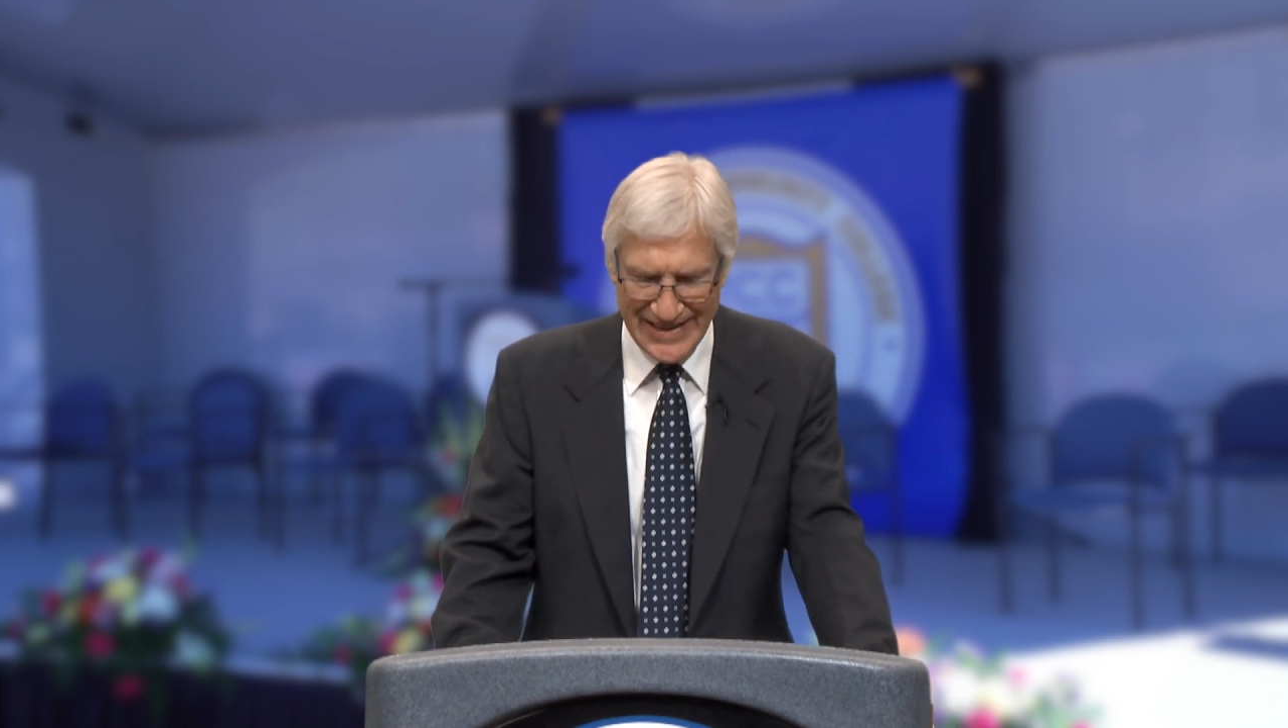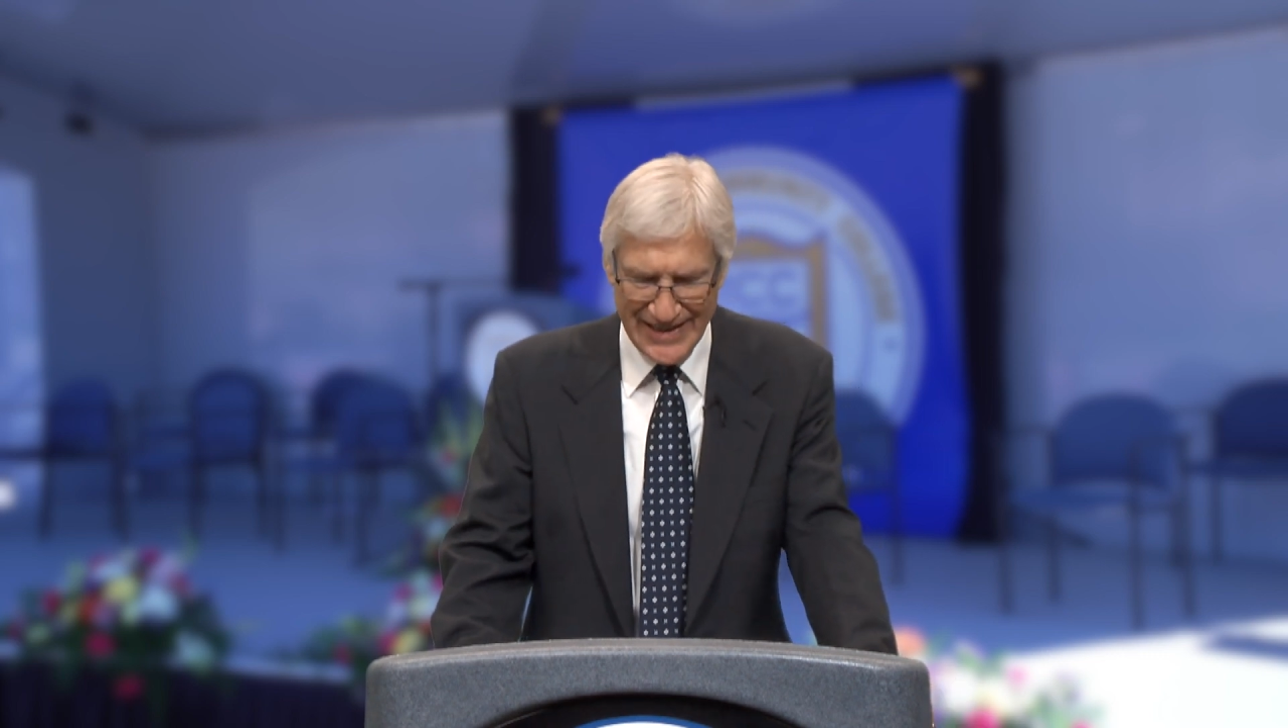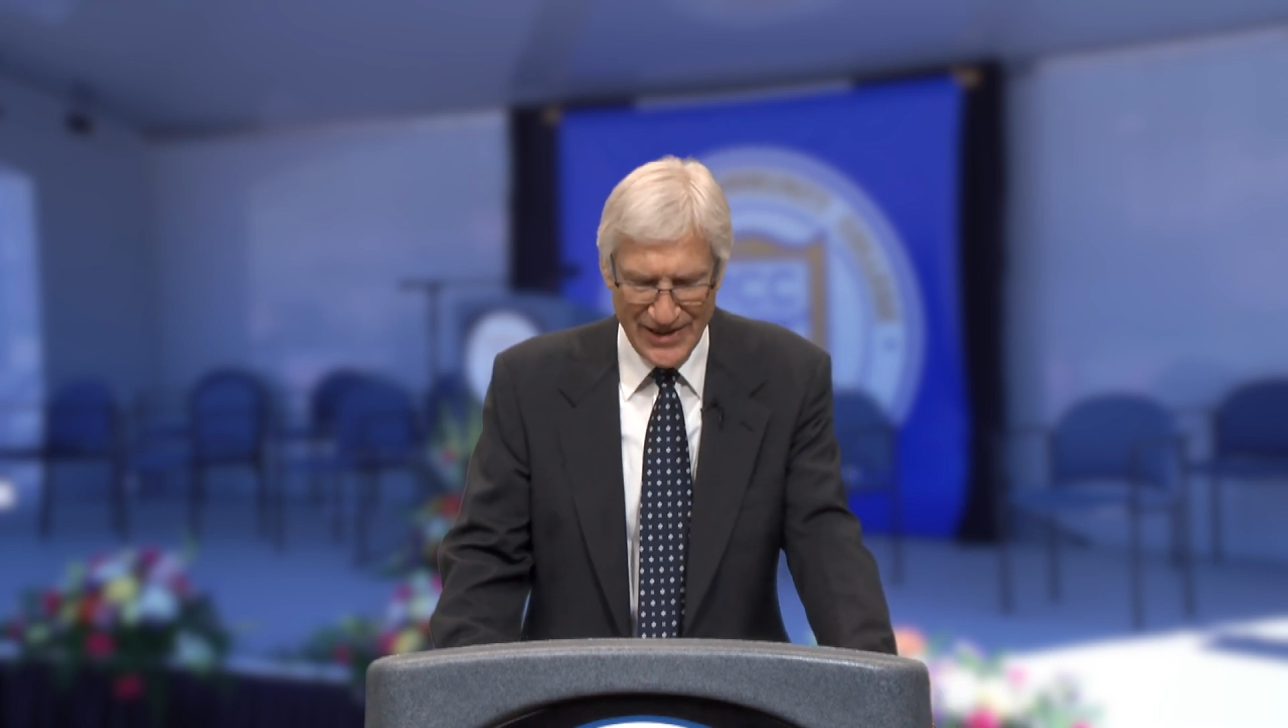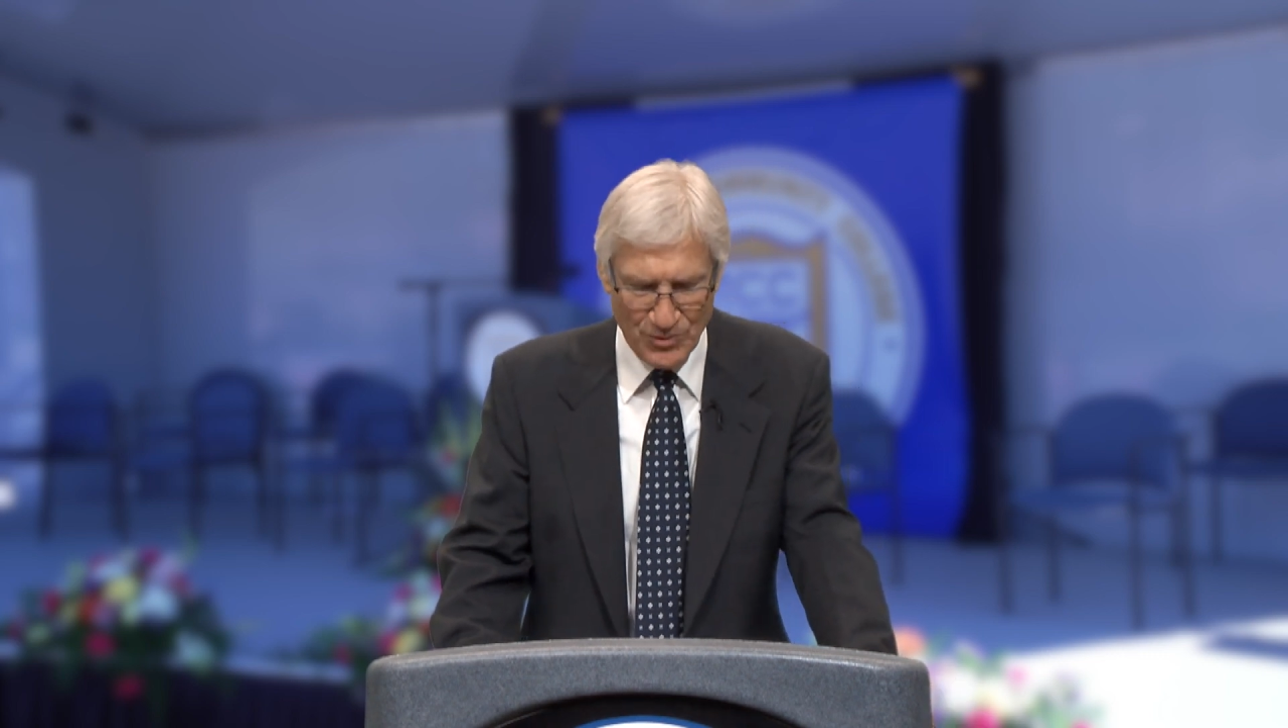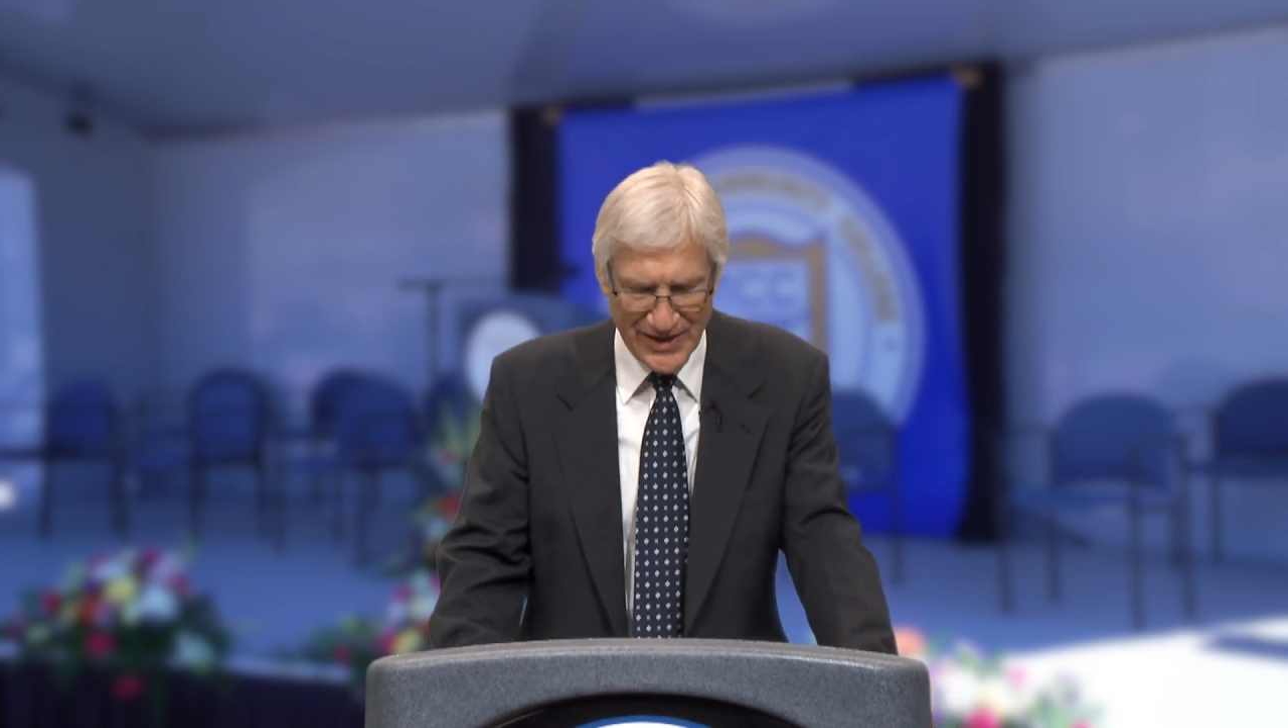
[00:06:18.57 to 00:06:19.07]

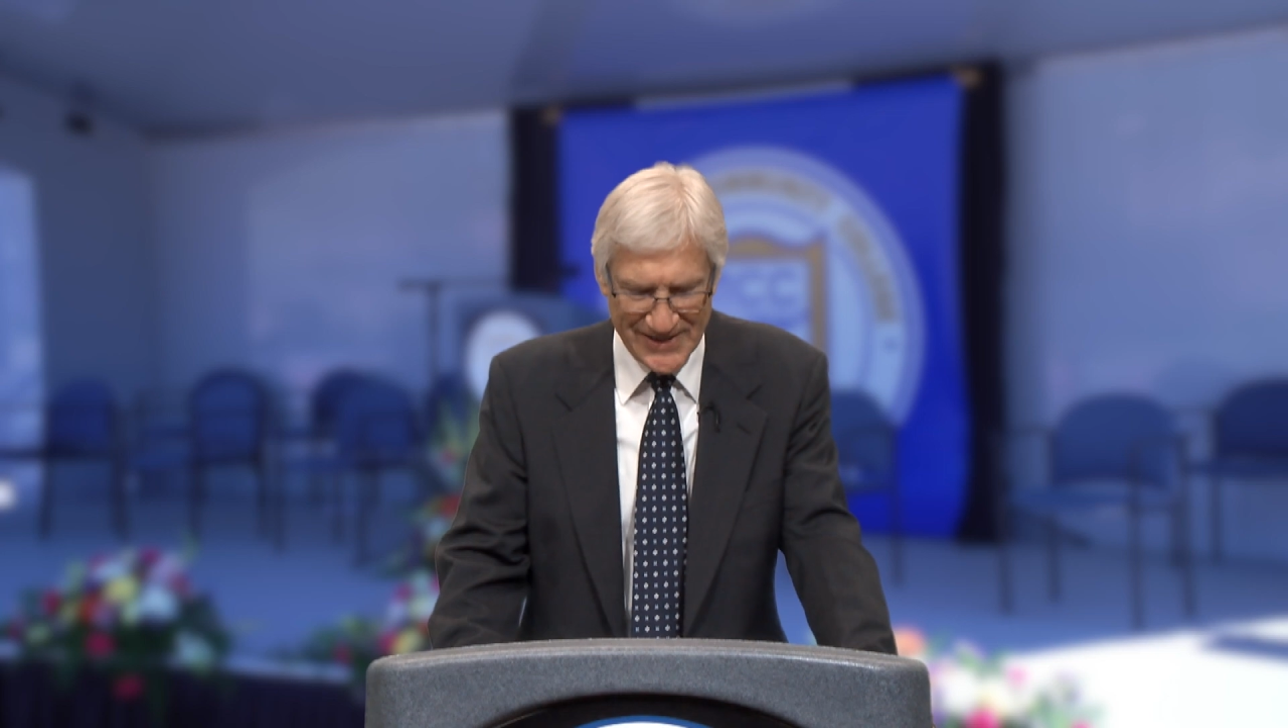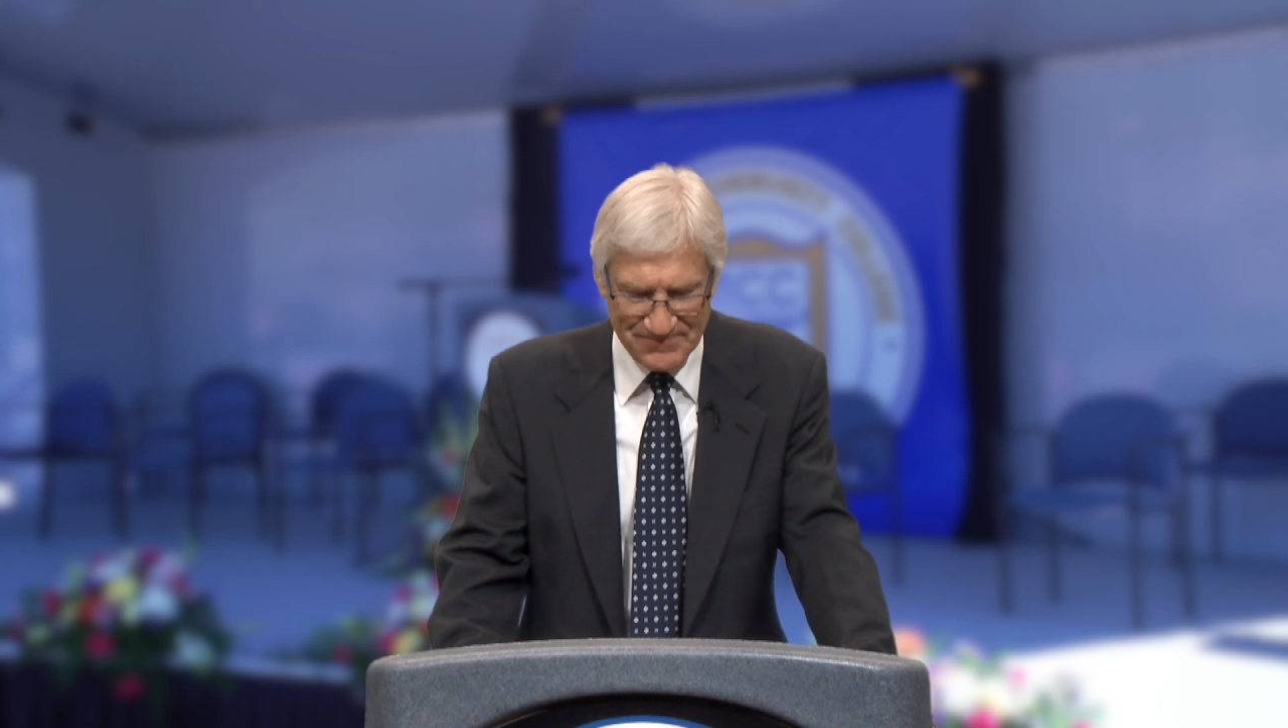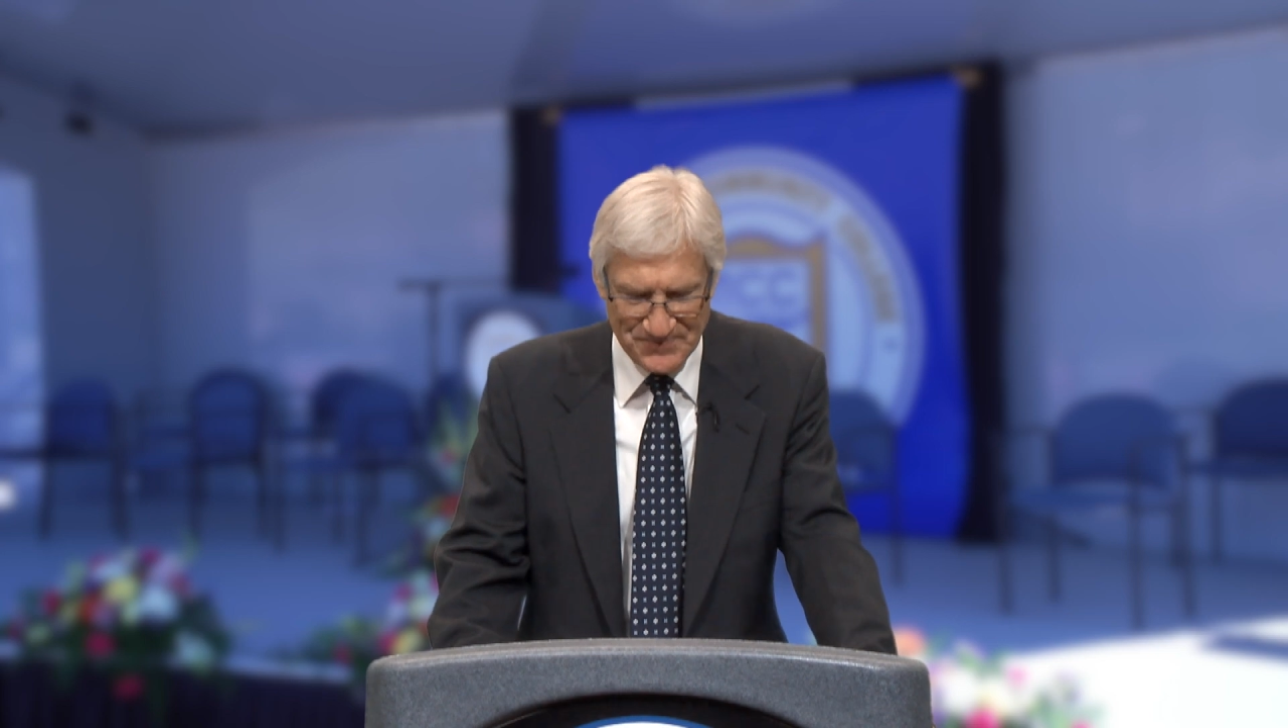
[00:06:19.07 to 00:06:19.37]
anyway.